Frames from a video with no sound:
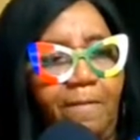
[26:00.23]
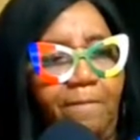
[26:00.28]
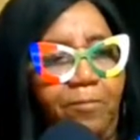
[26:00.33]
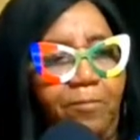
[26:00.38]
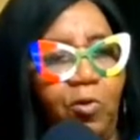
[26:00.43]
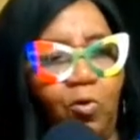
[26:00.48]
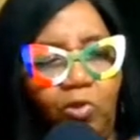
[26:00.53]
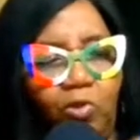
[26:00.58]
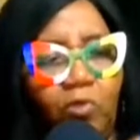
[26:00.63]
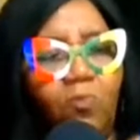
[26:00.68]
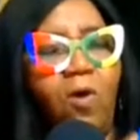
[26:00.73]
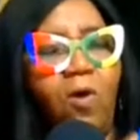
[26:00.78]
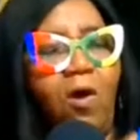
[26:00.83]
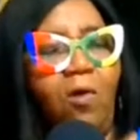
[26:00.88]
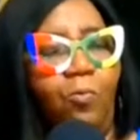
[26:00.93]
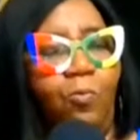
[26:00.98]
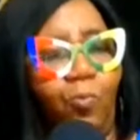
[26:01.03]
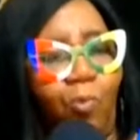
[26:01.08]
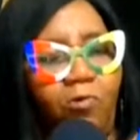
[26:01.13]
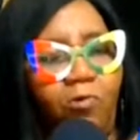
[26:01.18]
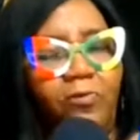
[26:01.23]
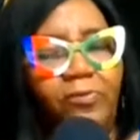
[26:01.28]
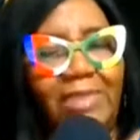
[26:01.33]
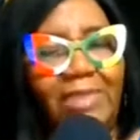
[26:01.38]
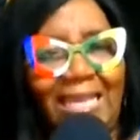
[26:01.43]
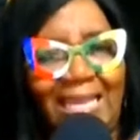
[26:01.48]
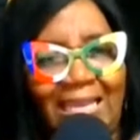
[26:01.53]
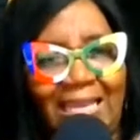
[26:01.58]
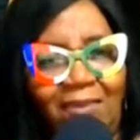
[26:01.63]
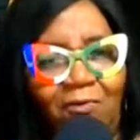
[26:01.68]
You are worth
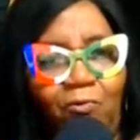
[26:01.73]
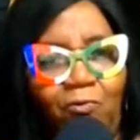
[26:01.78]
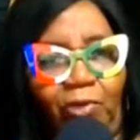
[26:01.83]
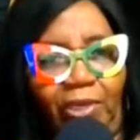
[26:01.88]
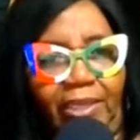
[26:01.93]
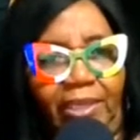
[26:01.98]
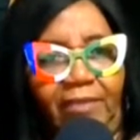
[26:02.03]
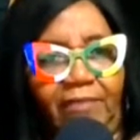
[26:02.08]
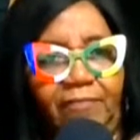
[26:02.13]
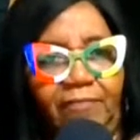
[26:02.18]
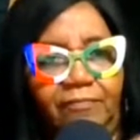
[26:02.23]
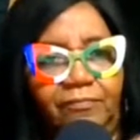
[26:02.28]
hearing.